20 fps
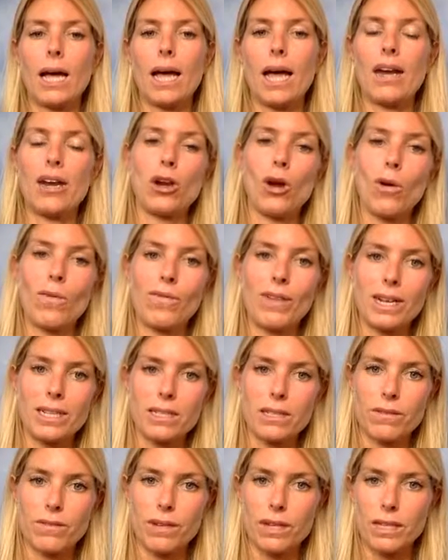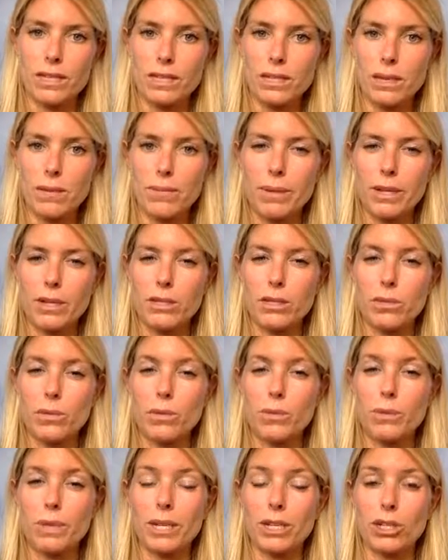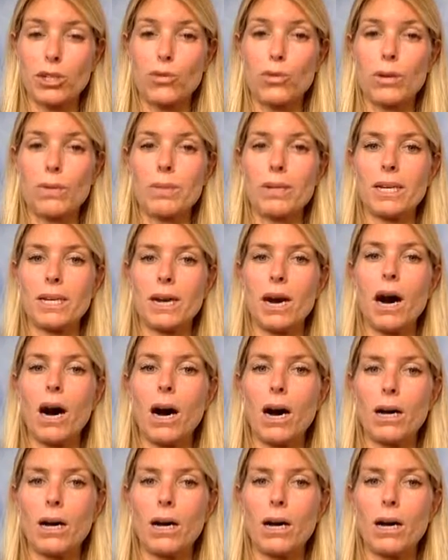and not vice versa, because it would be extremely